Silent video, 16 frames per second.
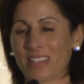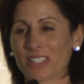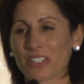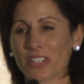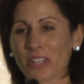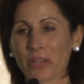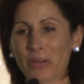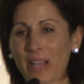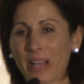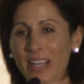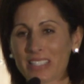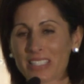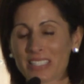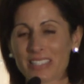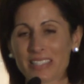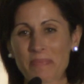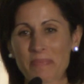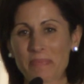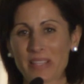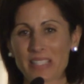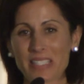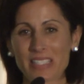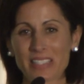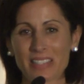So I
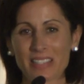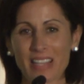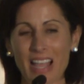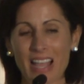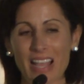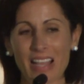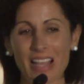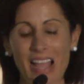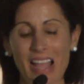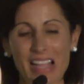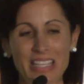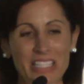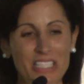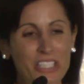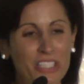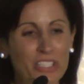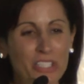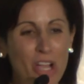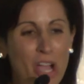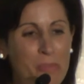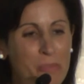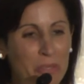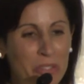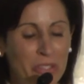guess just an
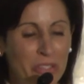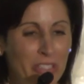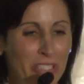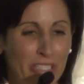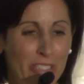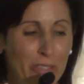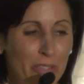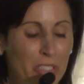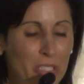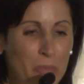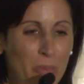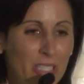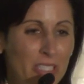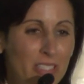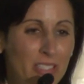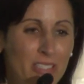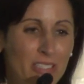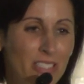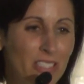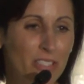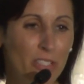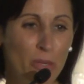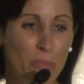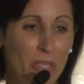opportunity to express
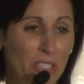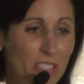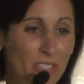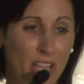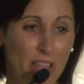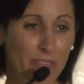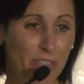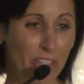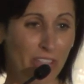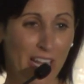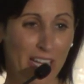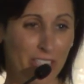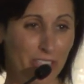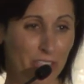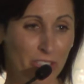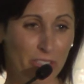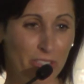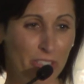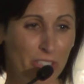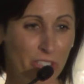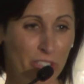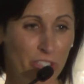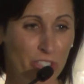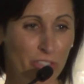just so much love and gratitude
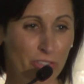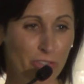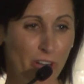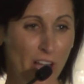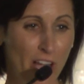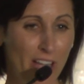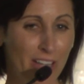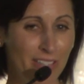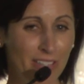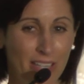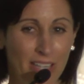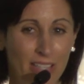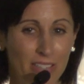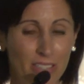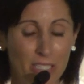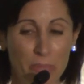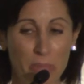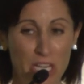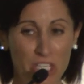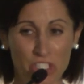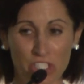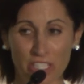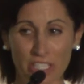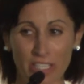to Ron and
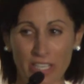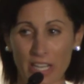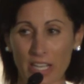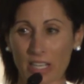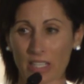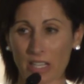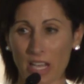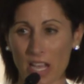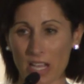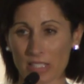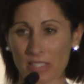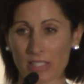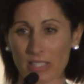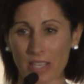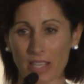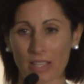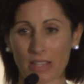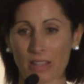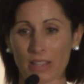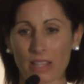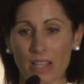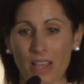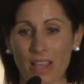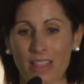Compassionate Care ALS,
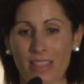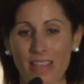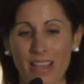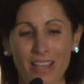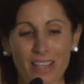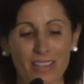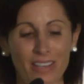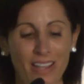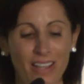and that,